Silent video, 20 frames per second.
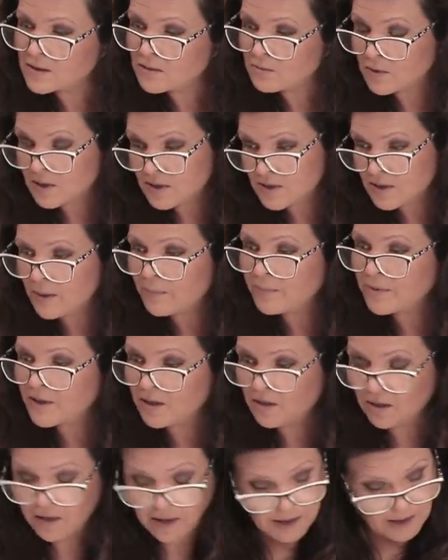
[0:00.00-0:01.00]
What's up,
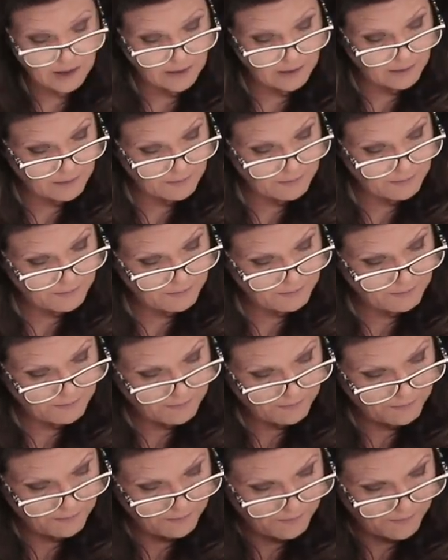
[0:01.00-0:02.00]
little thing?
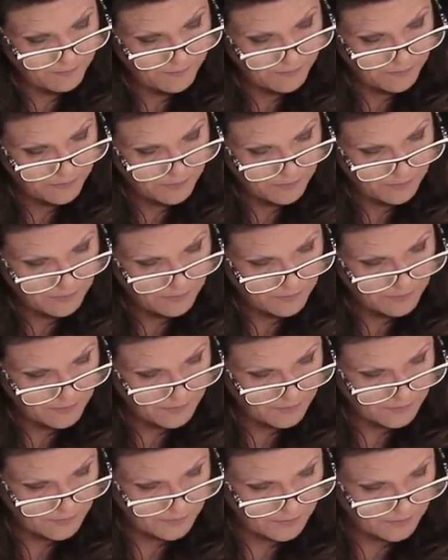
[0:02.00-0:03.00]
Probably wants
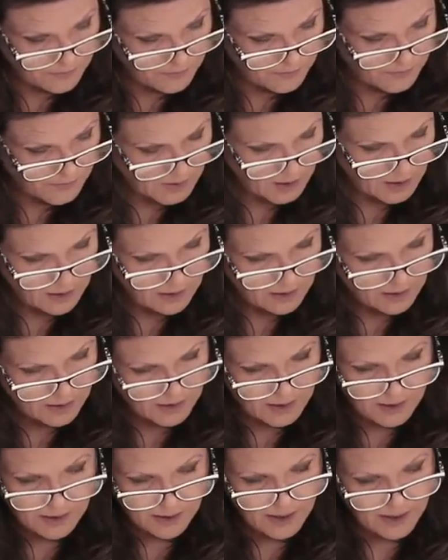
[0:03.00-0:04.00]
outside, but
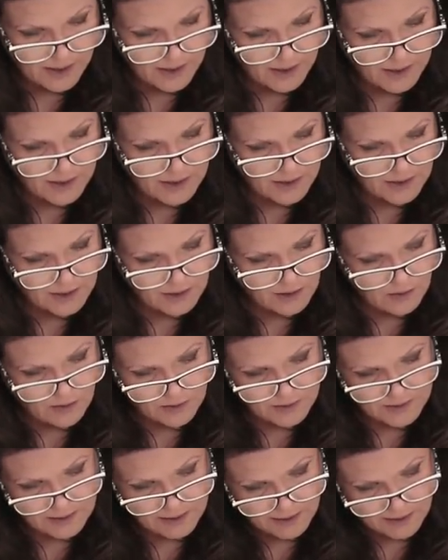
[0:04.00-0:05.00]
he ha he can go
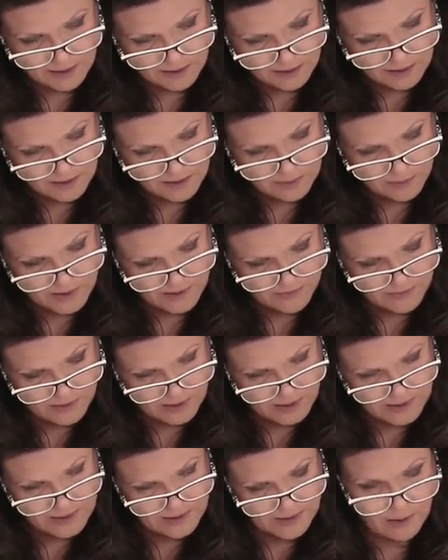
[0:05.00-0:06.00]
outside and we have a
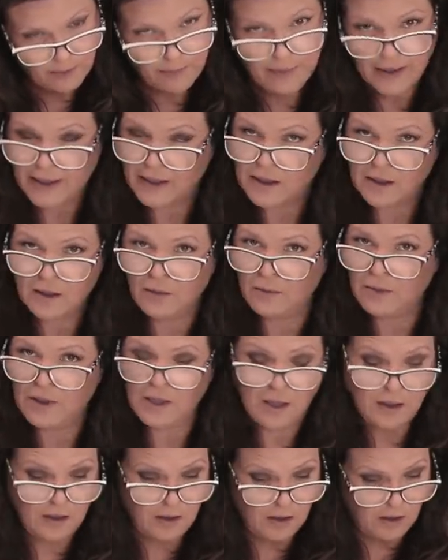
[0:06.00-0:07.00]
nice little patio and
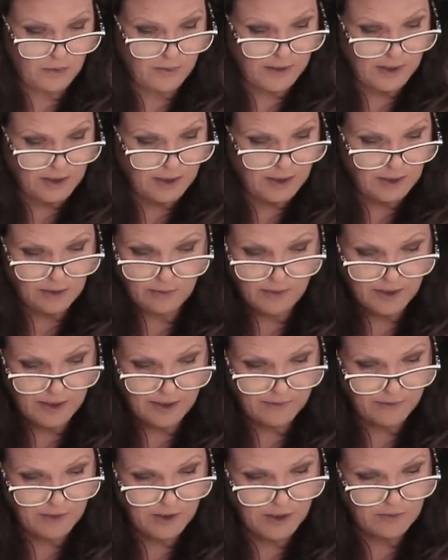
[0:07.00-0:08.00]
he can go in and out
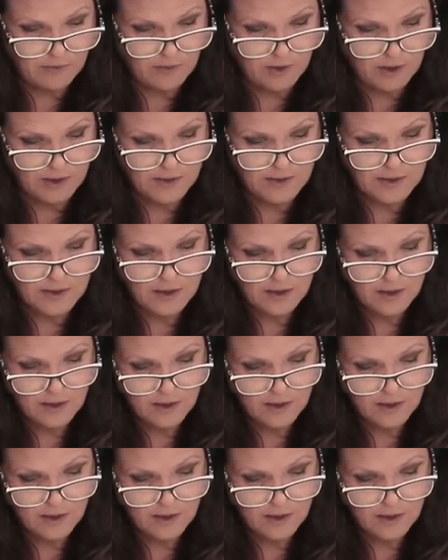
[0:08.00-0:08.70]
whenever he wants.